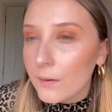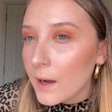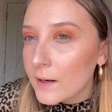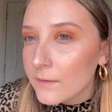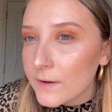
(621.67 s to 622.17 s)
I
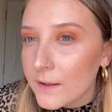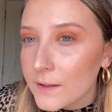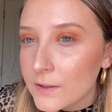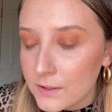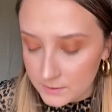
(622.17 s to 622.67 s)
love how that
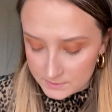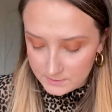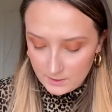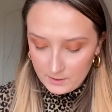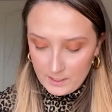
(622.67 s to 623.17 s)
looks.
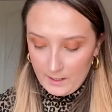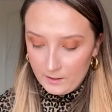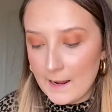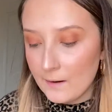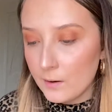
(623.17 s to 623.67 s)
Okay,
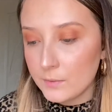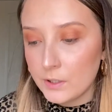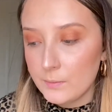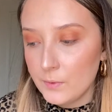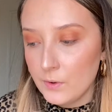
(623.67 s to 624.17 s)
now I'm gonna
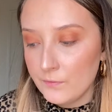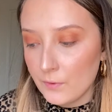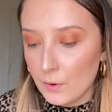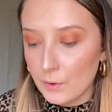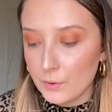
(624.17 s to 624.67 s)
move
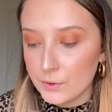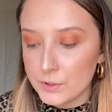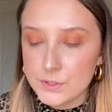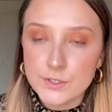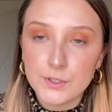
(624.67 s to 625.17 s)
on
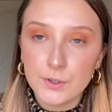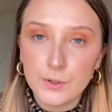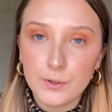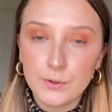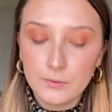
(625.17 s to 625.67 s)

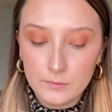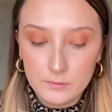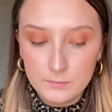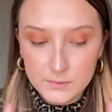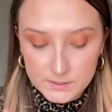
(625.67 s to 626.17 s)
to
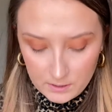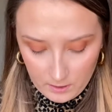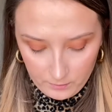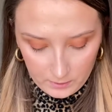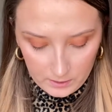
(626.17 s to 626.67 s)

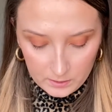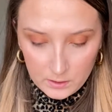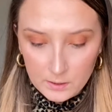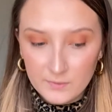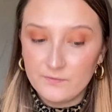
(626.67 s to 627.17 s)
mascara,
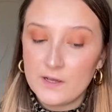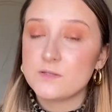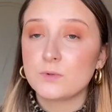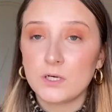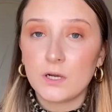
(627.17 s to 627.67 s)
but first I'm
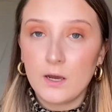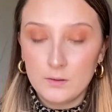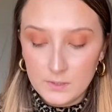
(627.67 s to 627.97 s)
gonna curl my